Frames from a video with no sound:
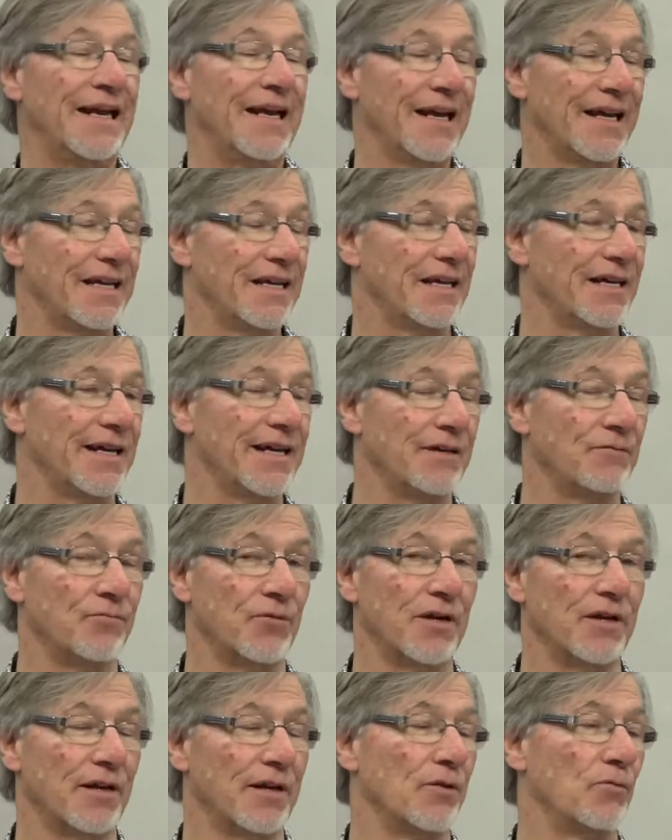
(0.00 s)
he, he
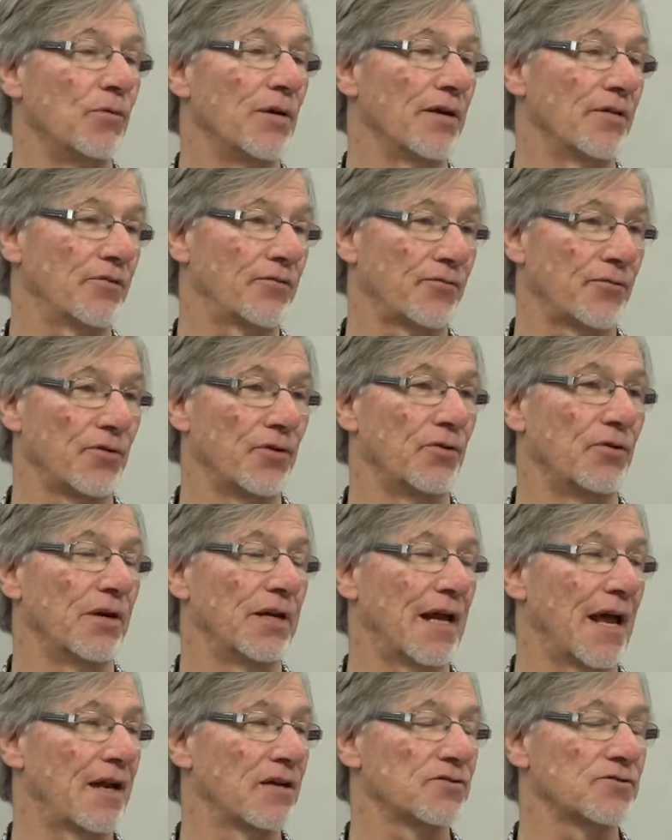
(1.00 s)
really went through a
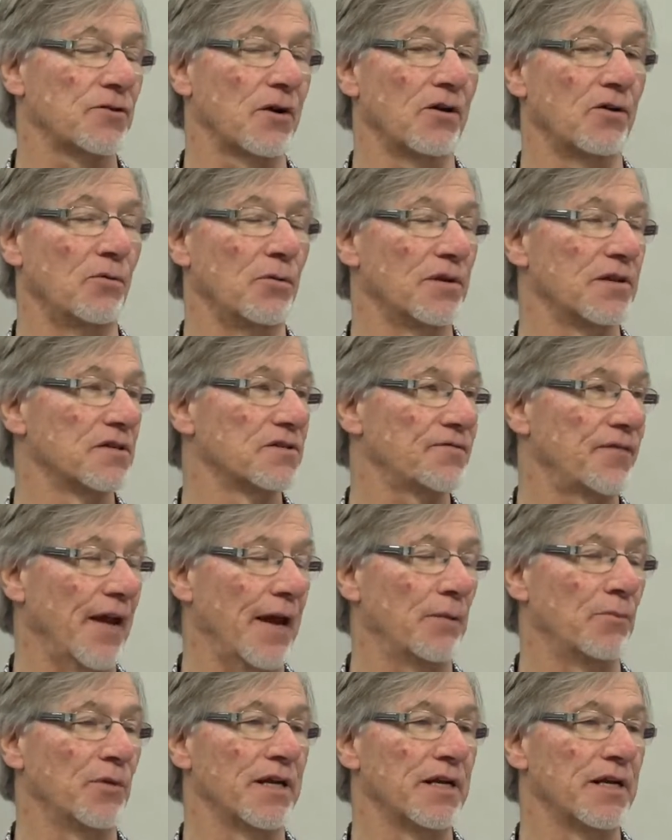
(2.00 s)
lot of struggle with his family.